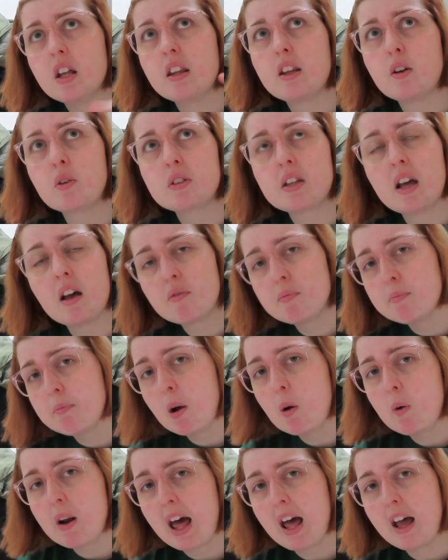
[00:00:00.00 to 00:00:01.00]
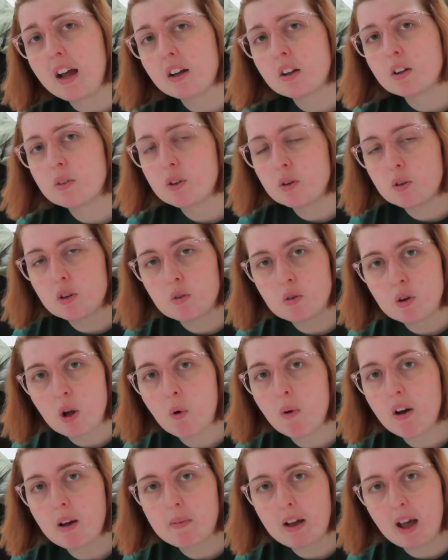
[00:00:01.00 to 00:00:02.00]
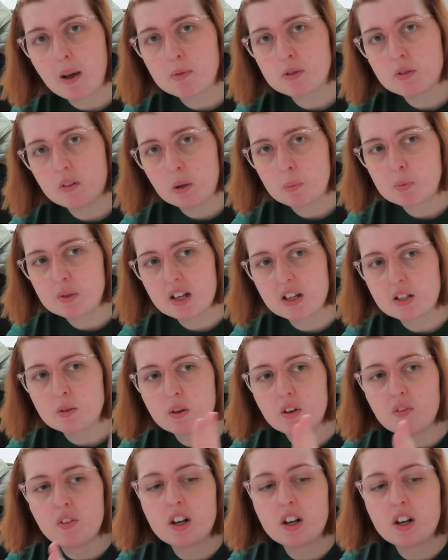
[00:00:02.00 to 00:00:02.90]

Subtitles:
They also have Molang, who you know I'm absolutely obsessed with.